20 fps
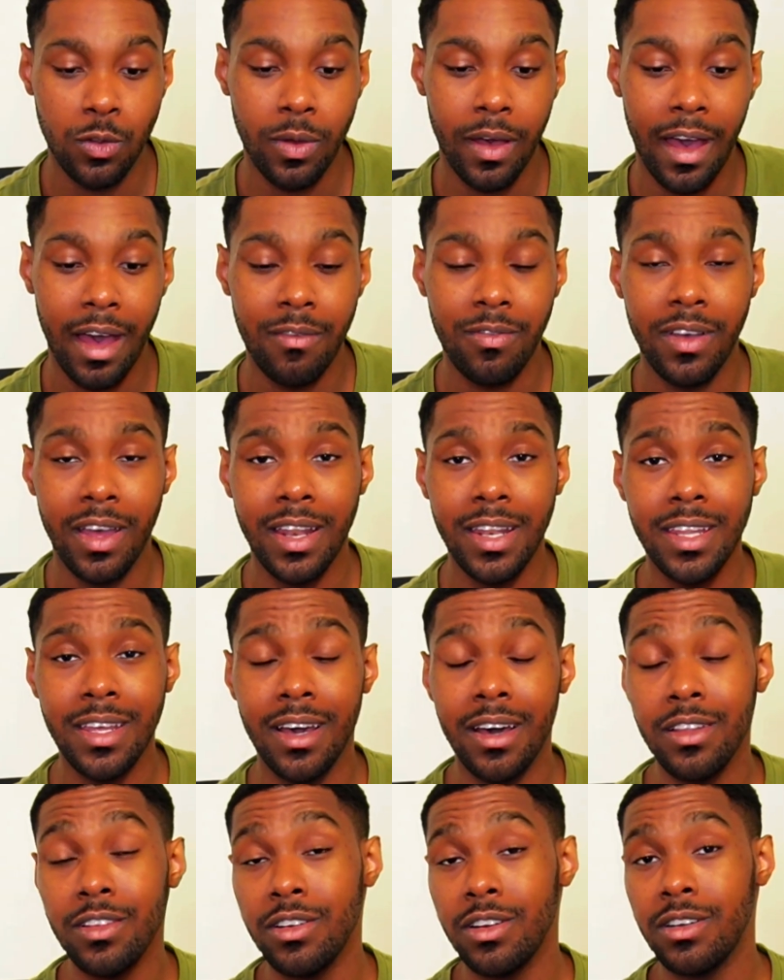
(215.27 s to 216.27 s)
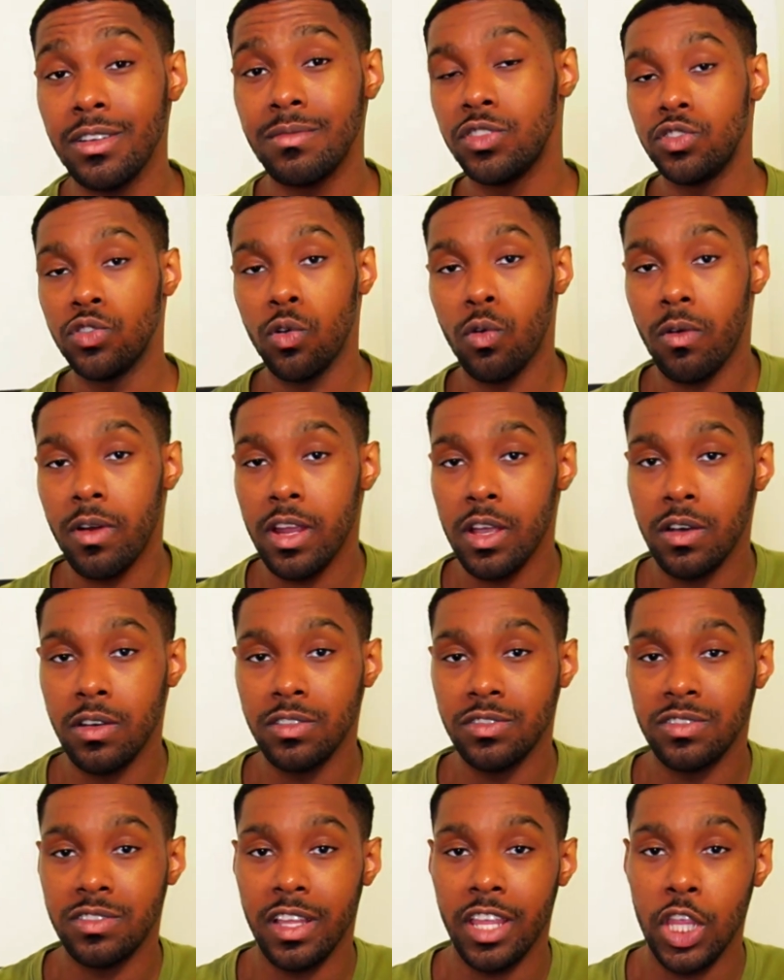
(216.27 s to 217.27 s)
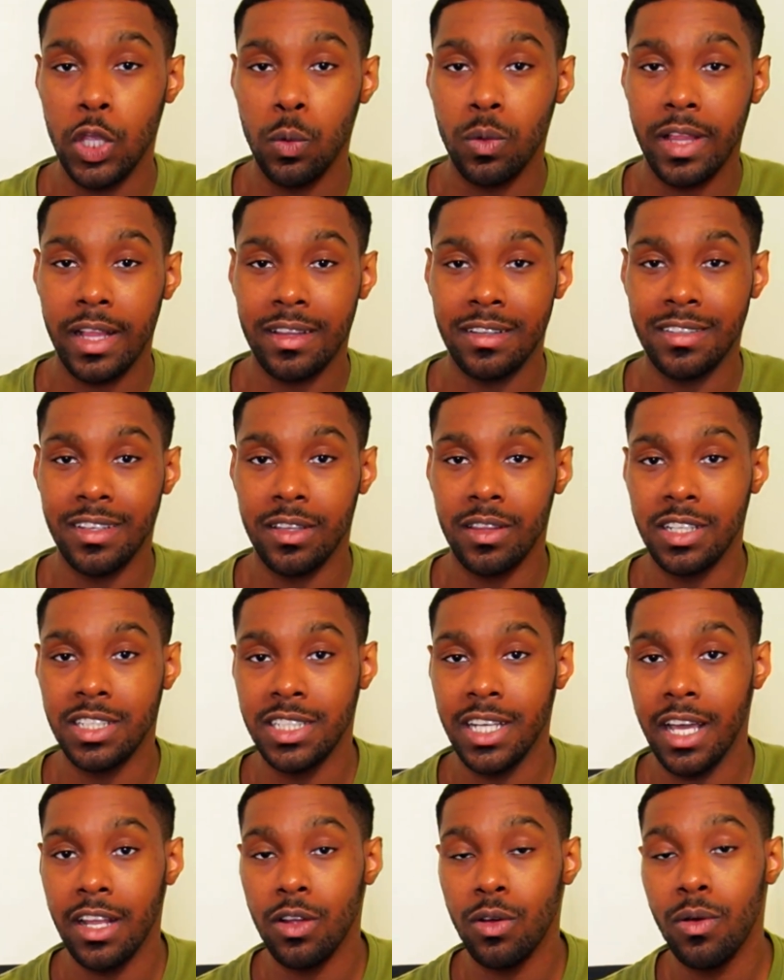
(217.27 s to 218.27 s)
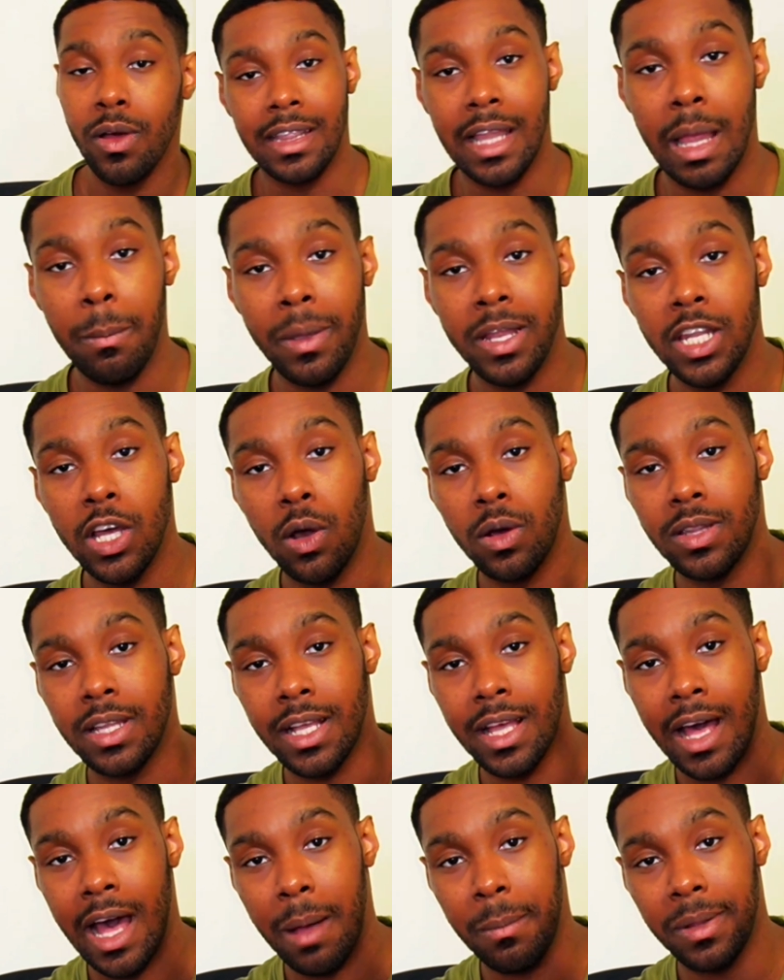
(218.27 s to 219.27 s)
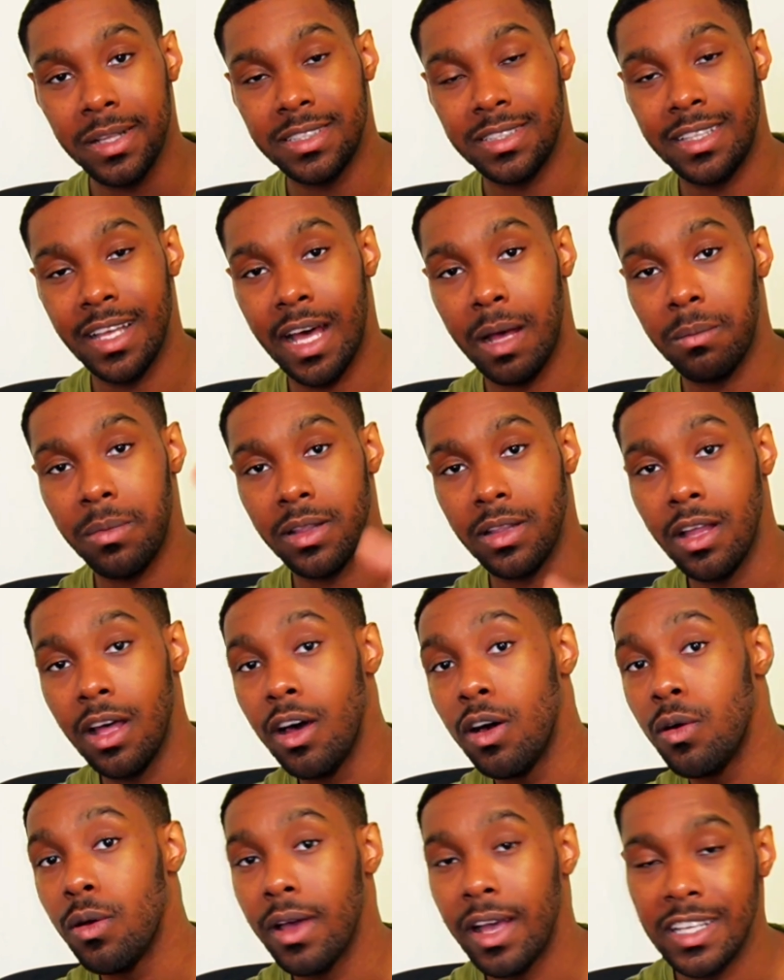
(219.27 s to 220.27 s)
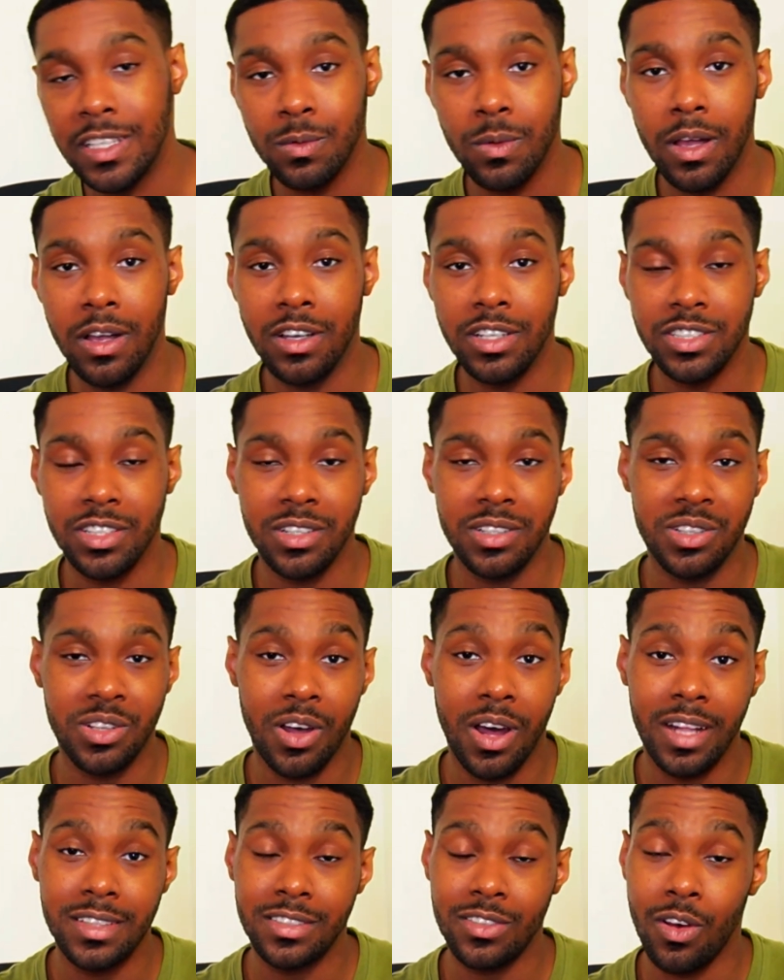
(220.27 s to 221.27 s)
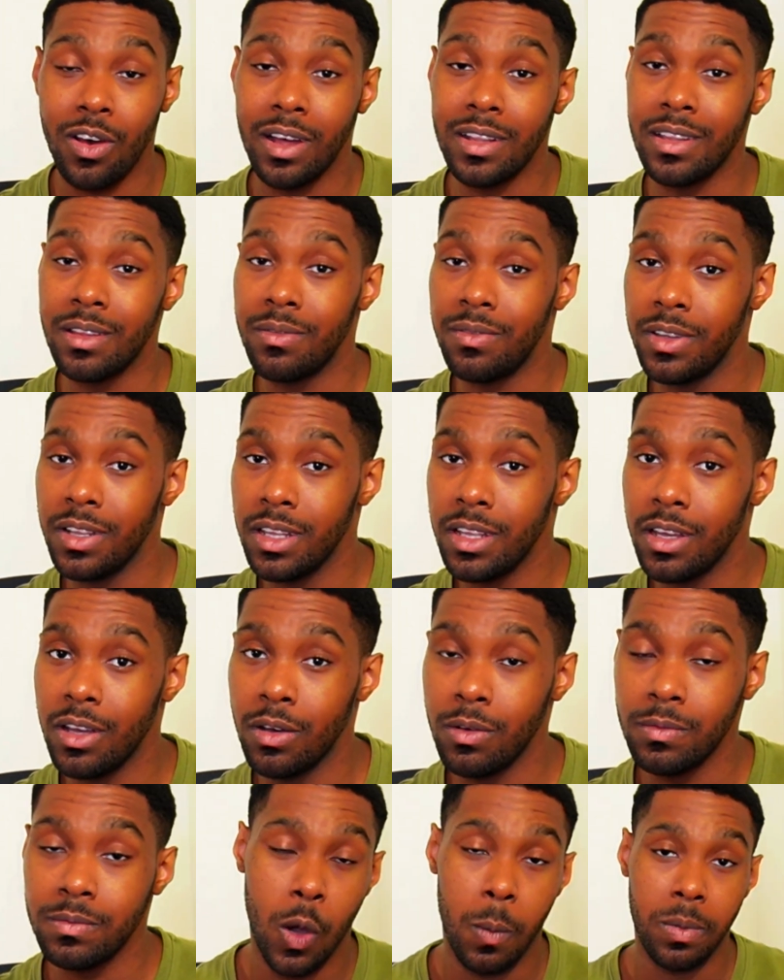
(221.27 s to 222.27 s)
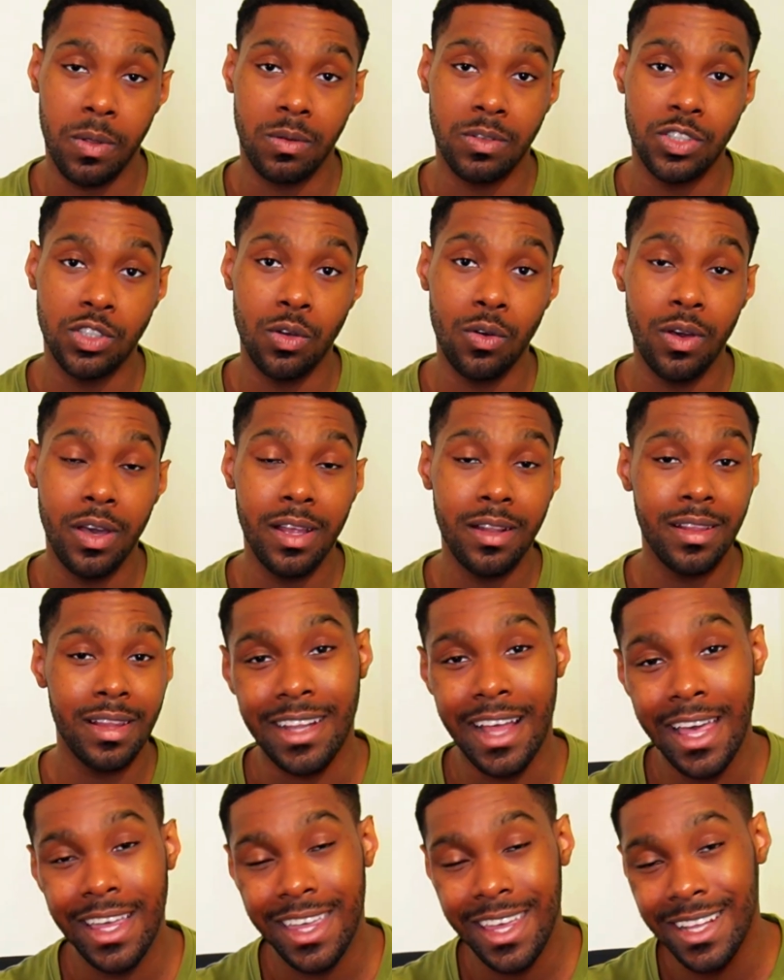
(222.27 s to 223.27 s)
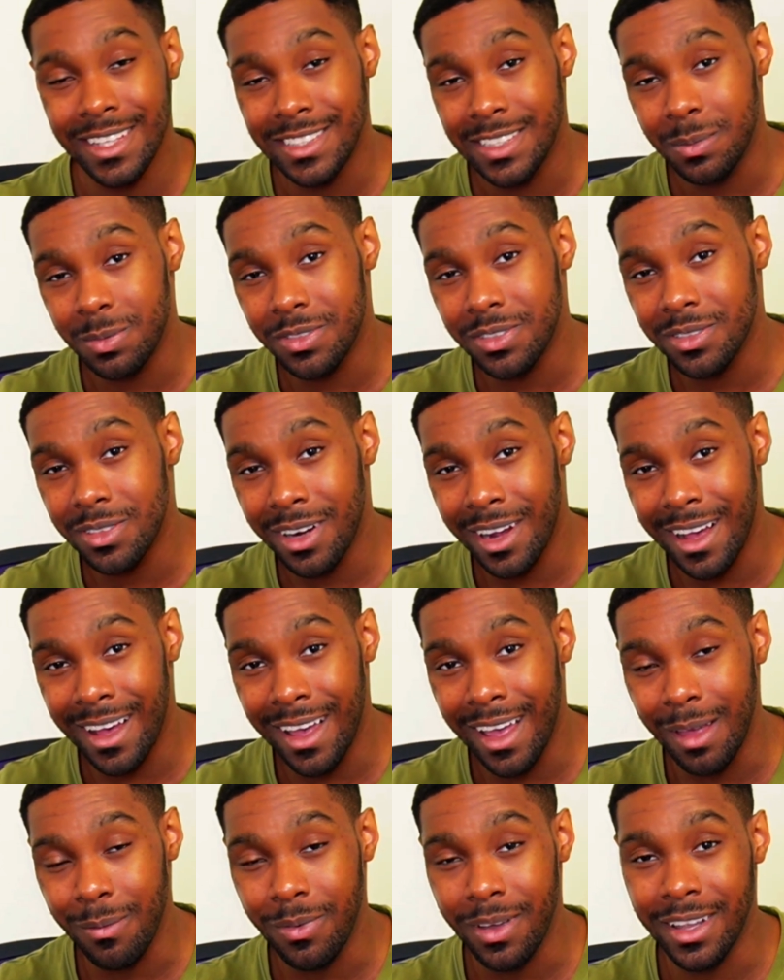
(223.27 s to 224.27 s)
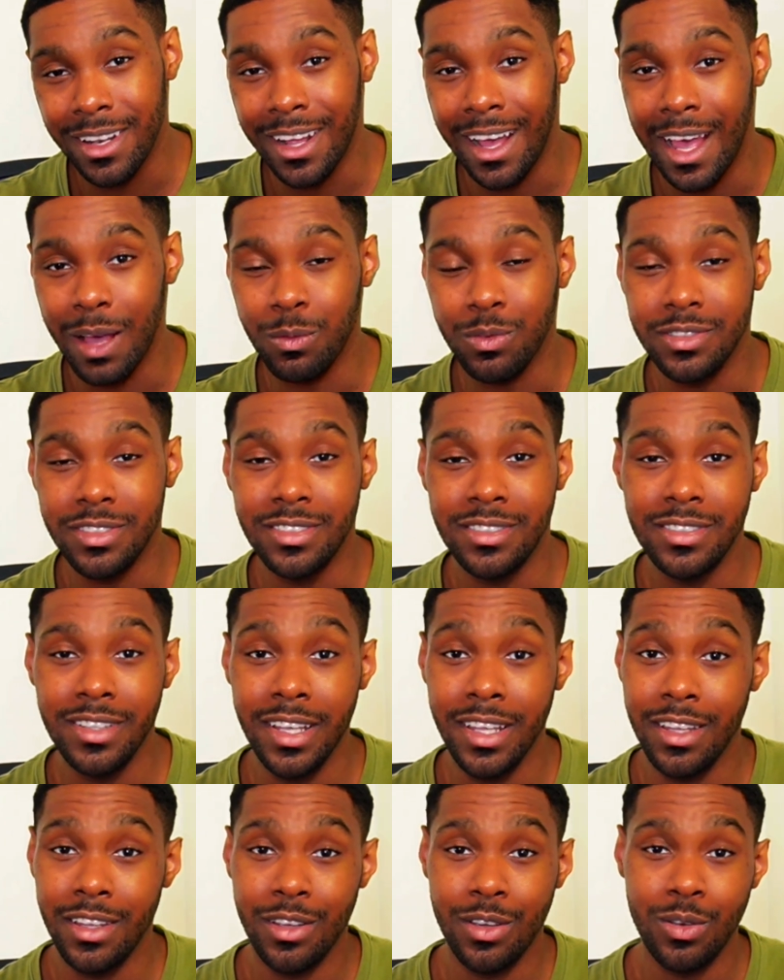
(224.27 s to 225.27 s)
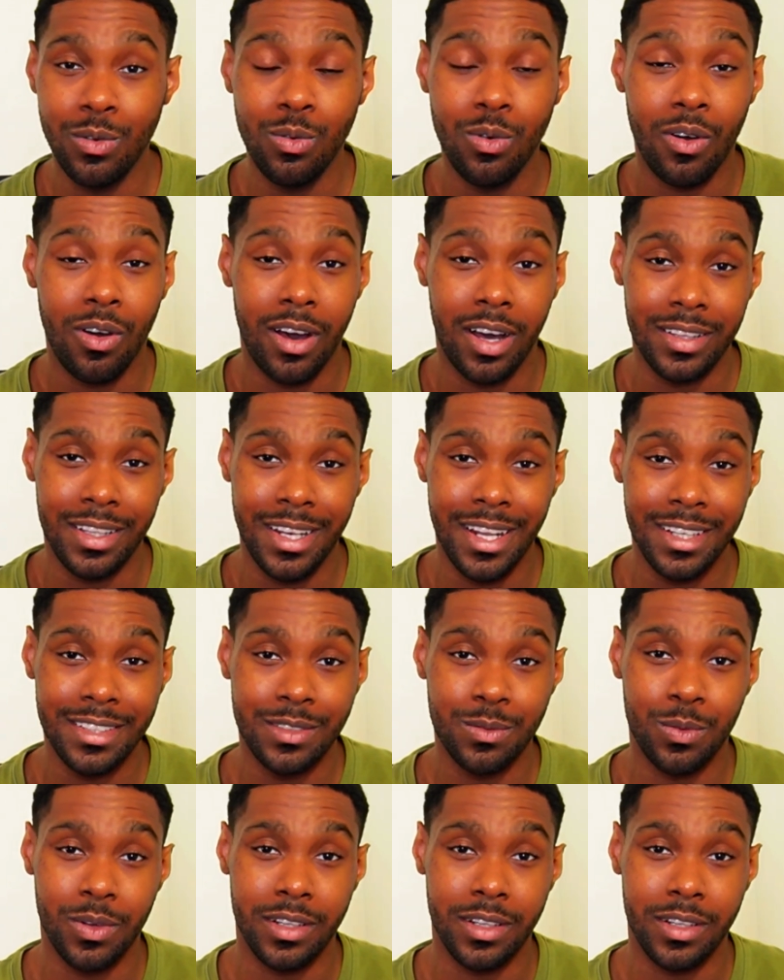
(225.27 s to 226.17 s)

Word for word: you have any other tutorials that you would like to see on the channel, let me know in the comments down below, as well as your thoughts on the video. Hope you enjoyed. Like and subscribe, and I will see you on the next